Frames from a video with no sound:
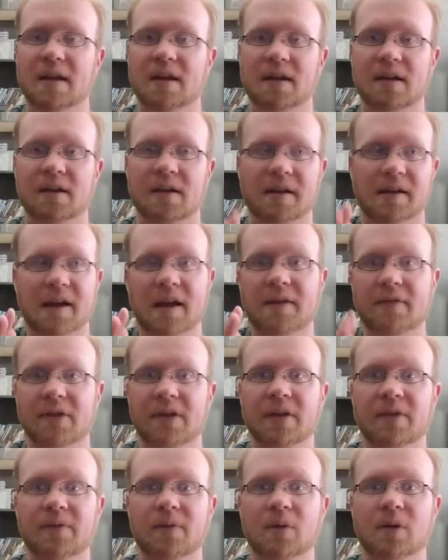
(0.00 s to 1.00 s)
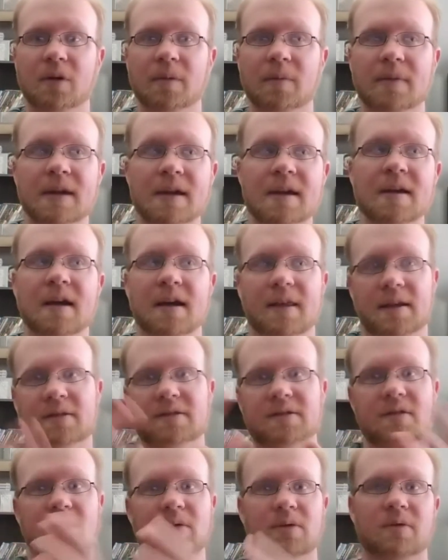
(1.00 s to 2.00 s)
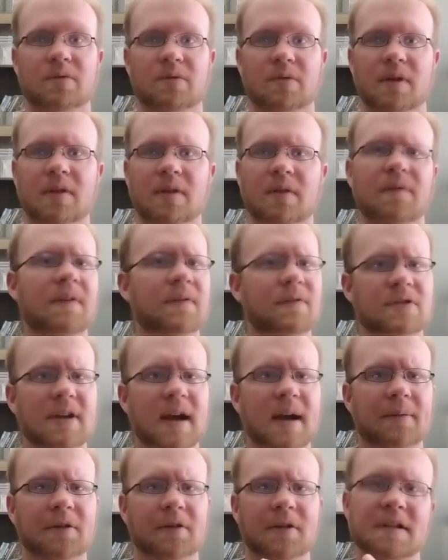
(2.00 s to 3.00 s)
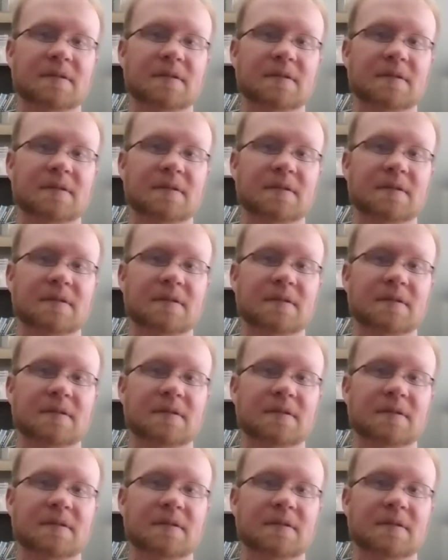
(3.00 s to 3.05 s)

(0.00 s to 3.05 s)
I got everything for them, and then I was going through on the 5th chapter,